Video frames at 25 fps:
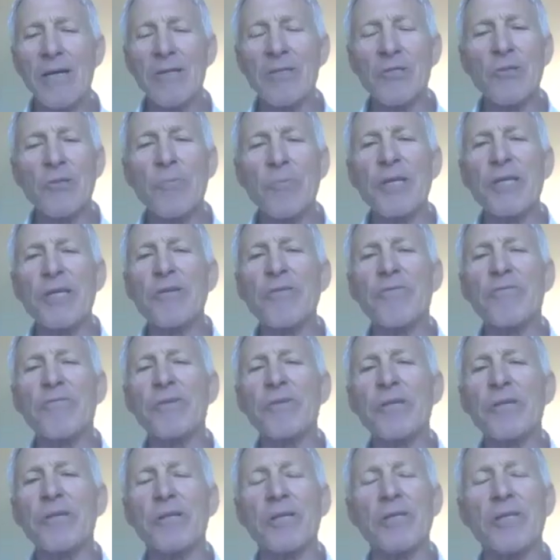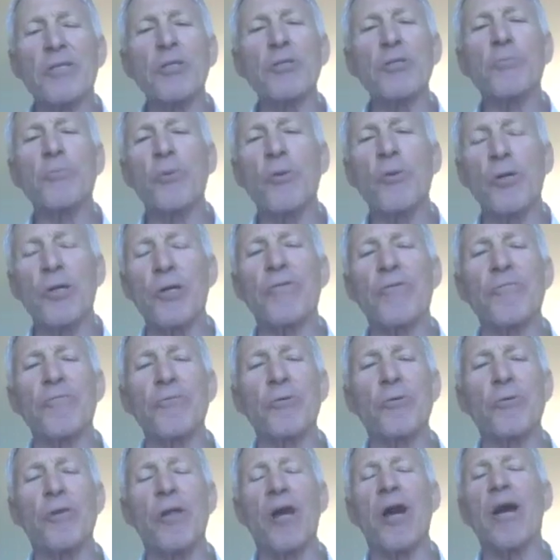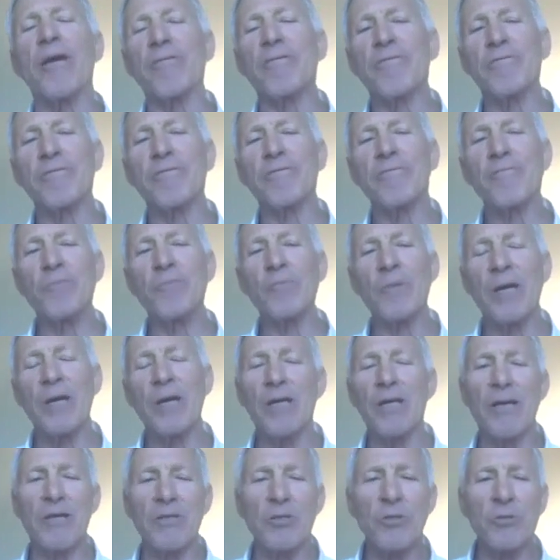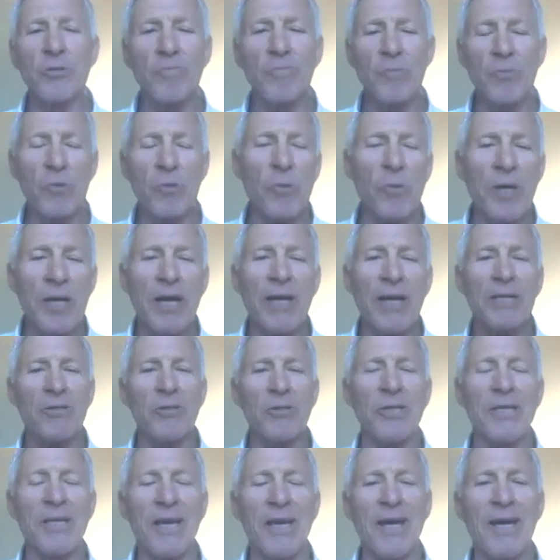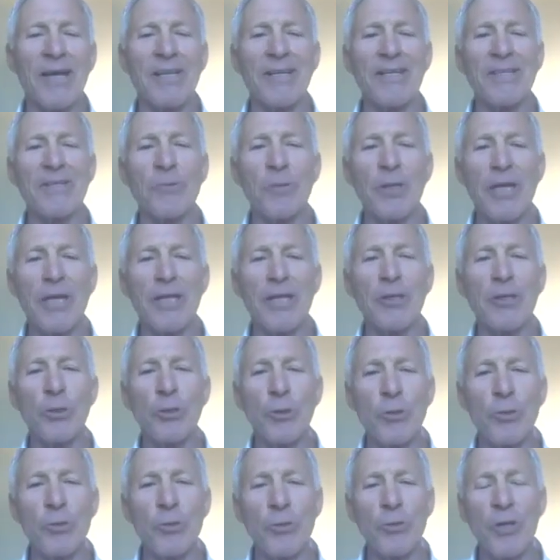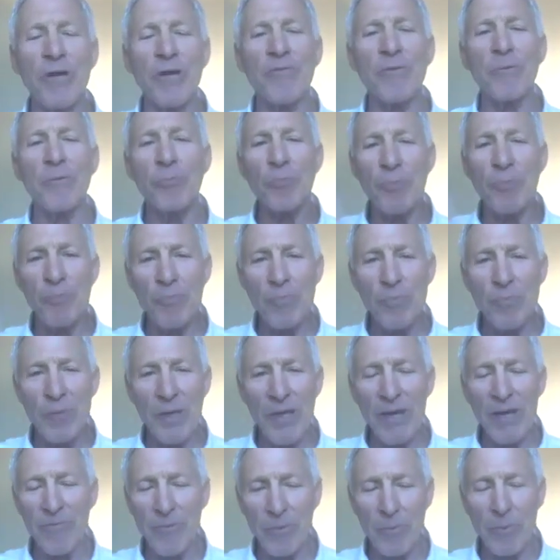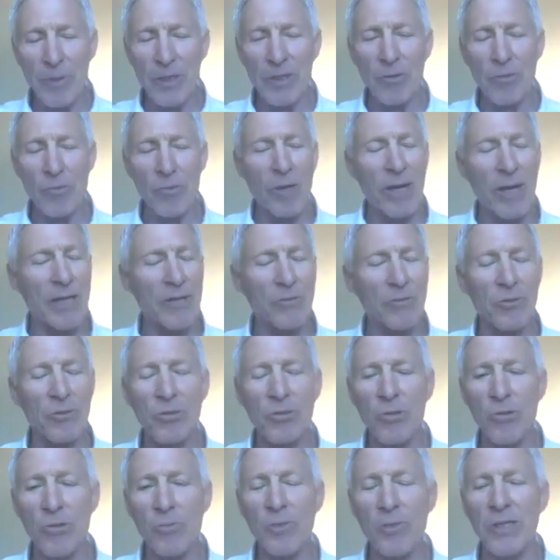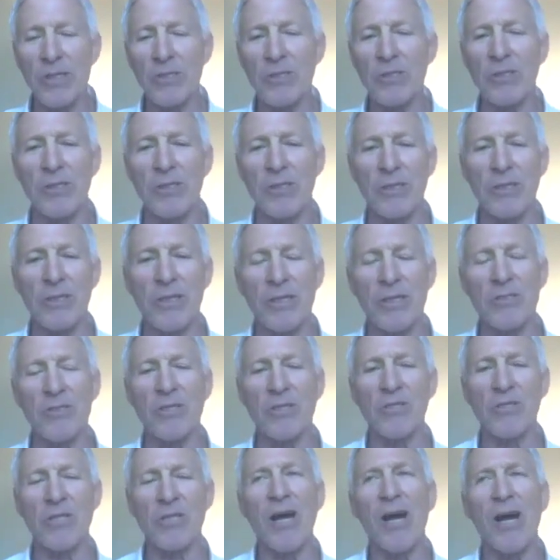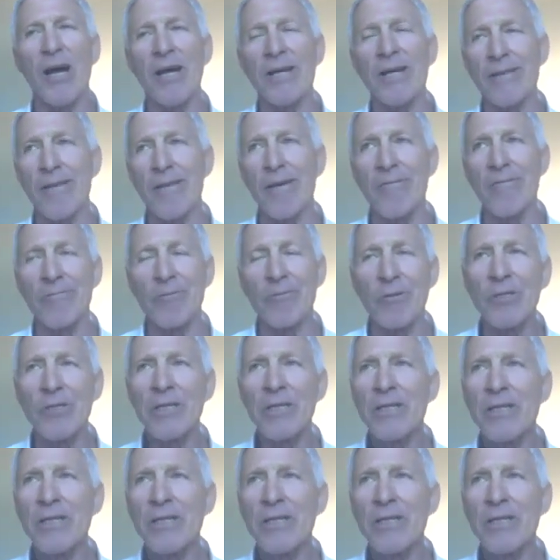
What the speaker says: does it make you feel at this point of your life? That's the way I look at it. And you haven't been around so much and at such a high level